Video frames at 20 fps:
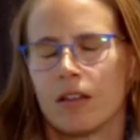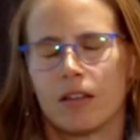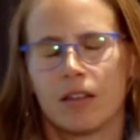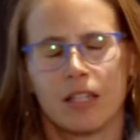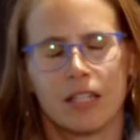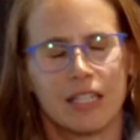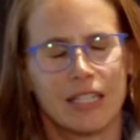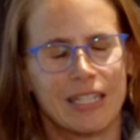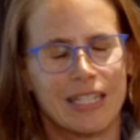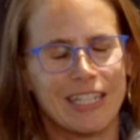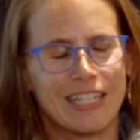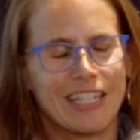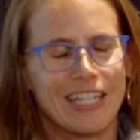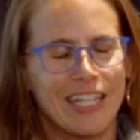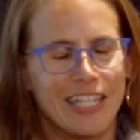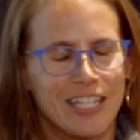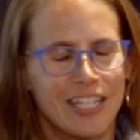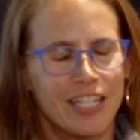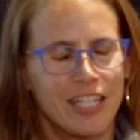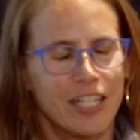The
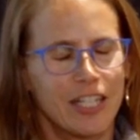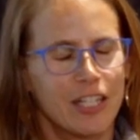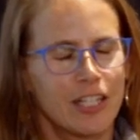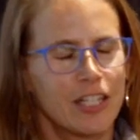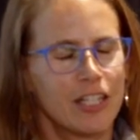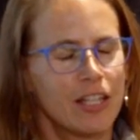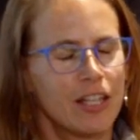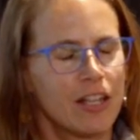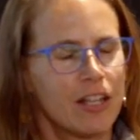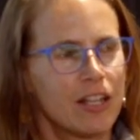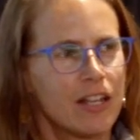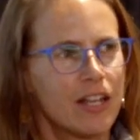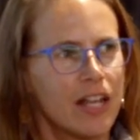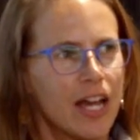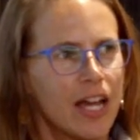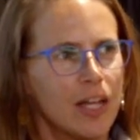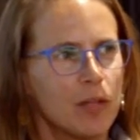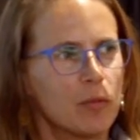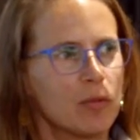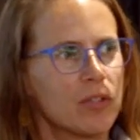statistics,
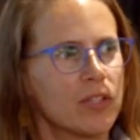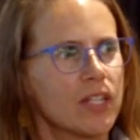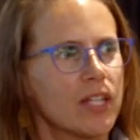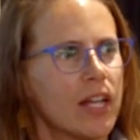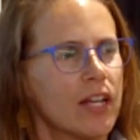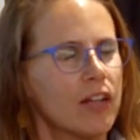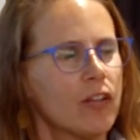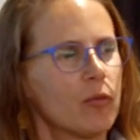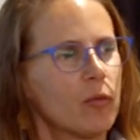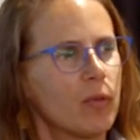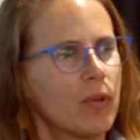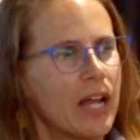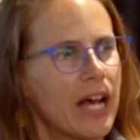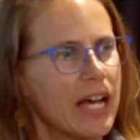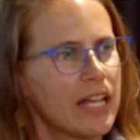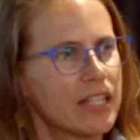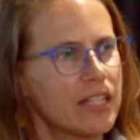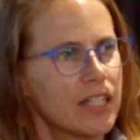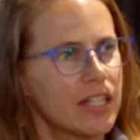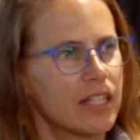9% of
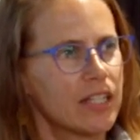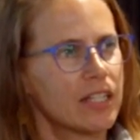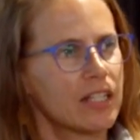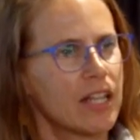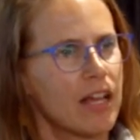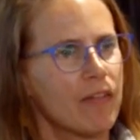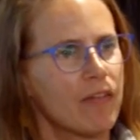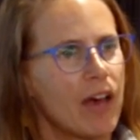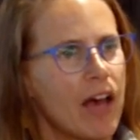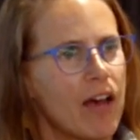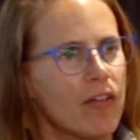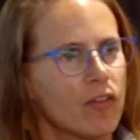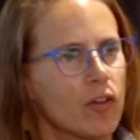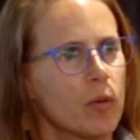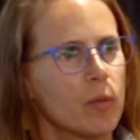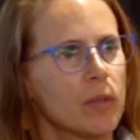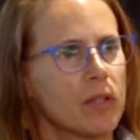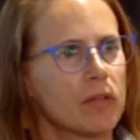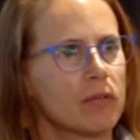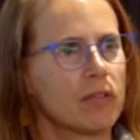plastics have ever
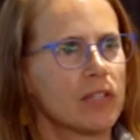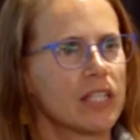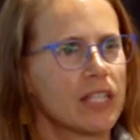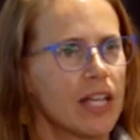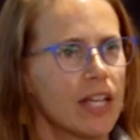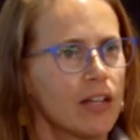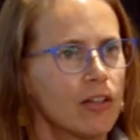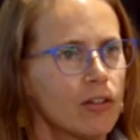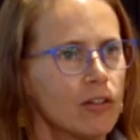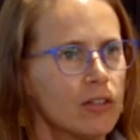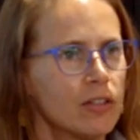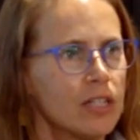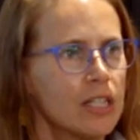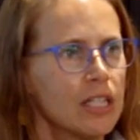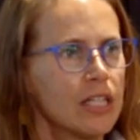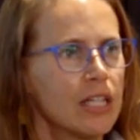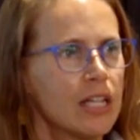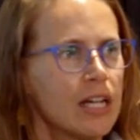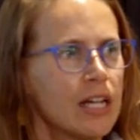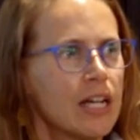been recycled.
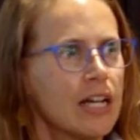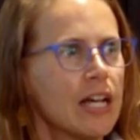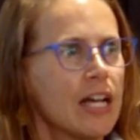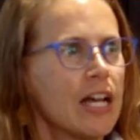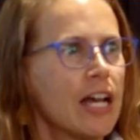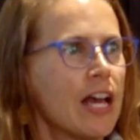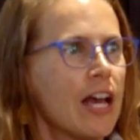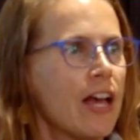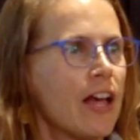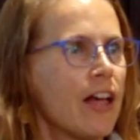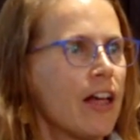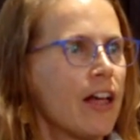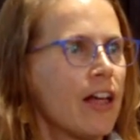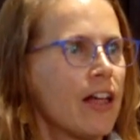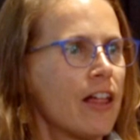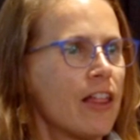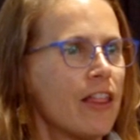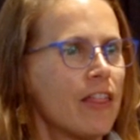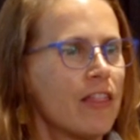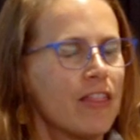
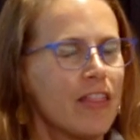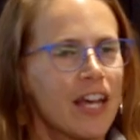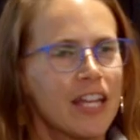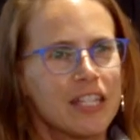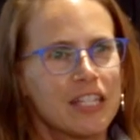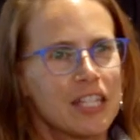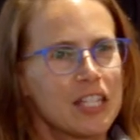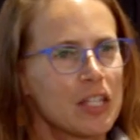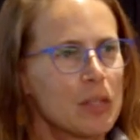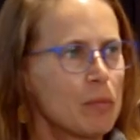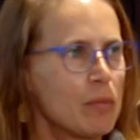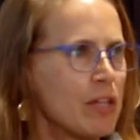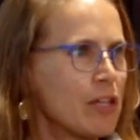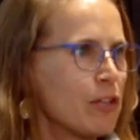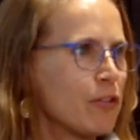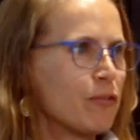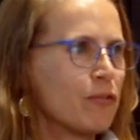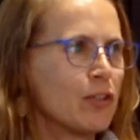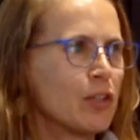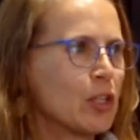That doesn't make
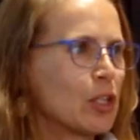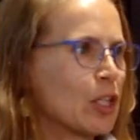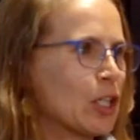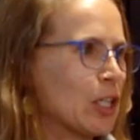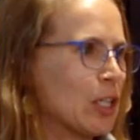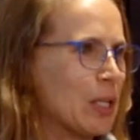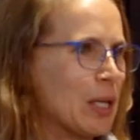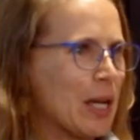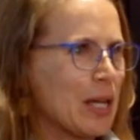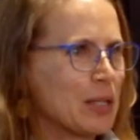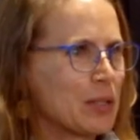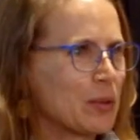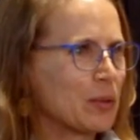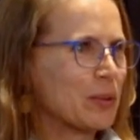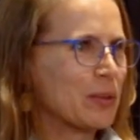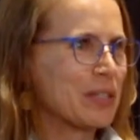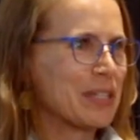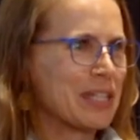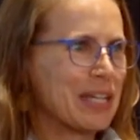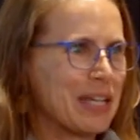you feel good as a
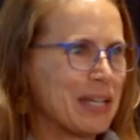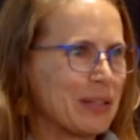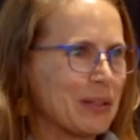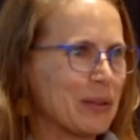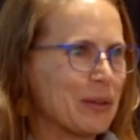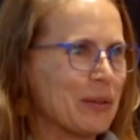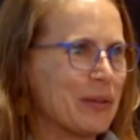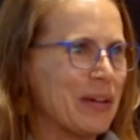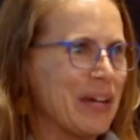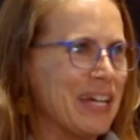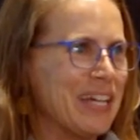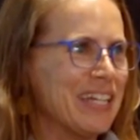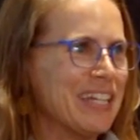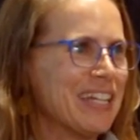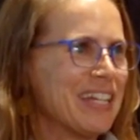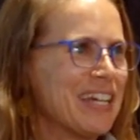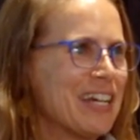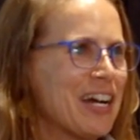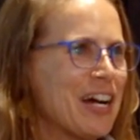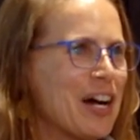recycler, right?
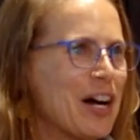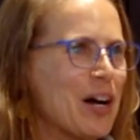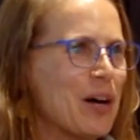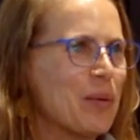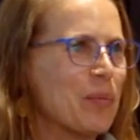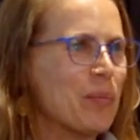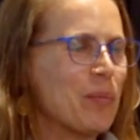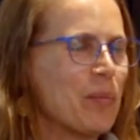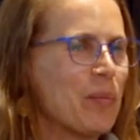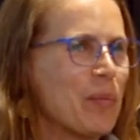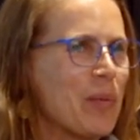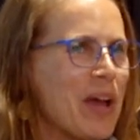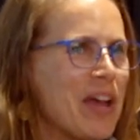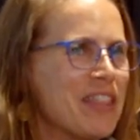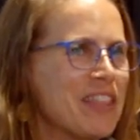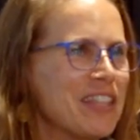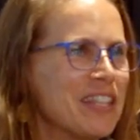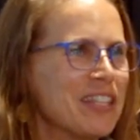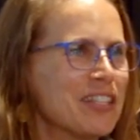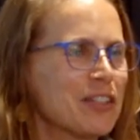
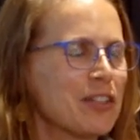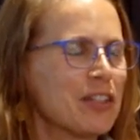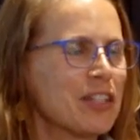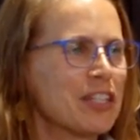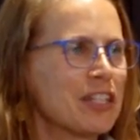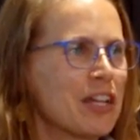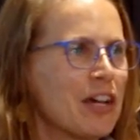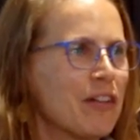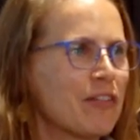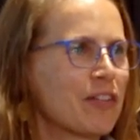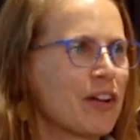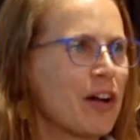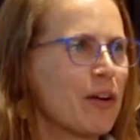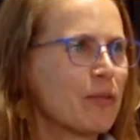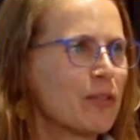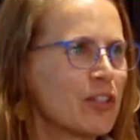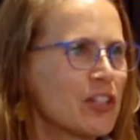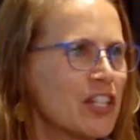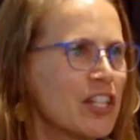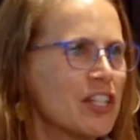And these are the tough
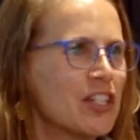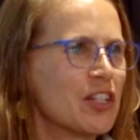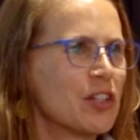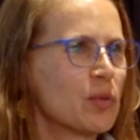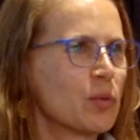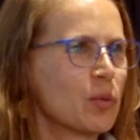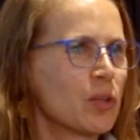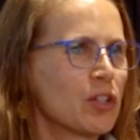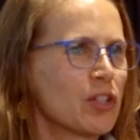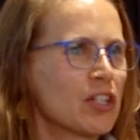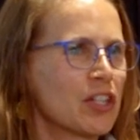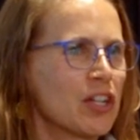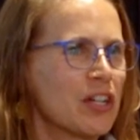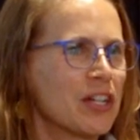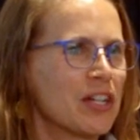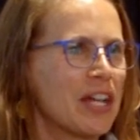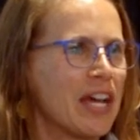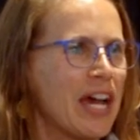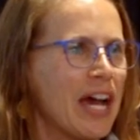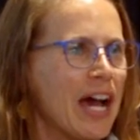conversations we're
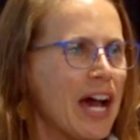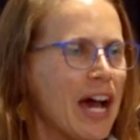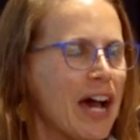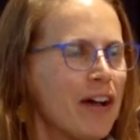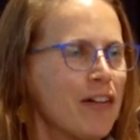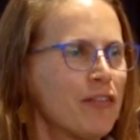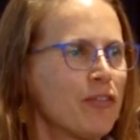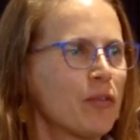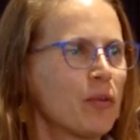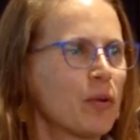starting to have,